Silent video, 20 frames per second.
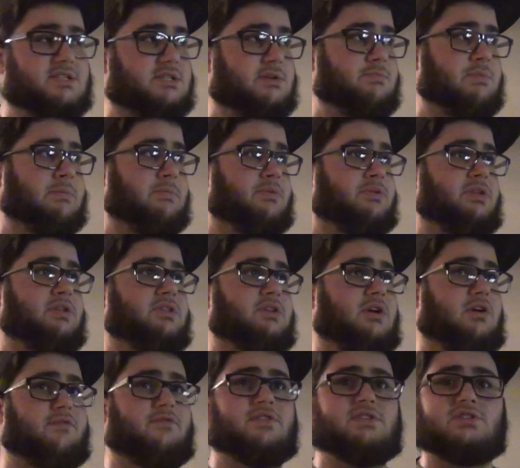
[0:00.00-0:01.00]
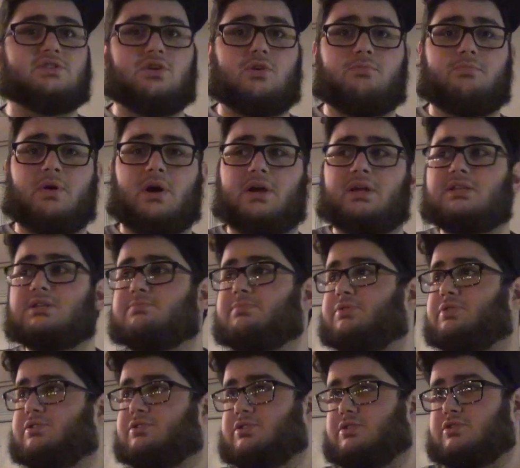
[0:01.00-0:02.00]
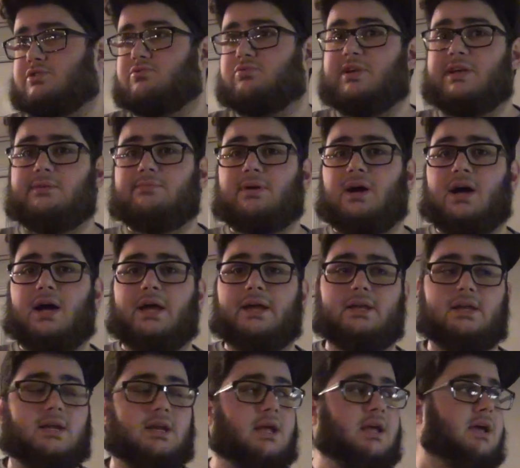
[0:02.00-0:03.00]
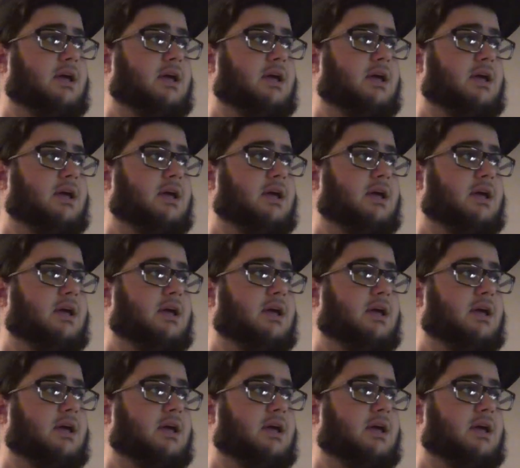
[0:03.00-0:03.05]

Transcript: Some people think there are physical buttons, but there's a screen behind it.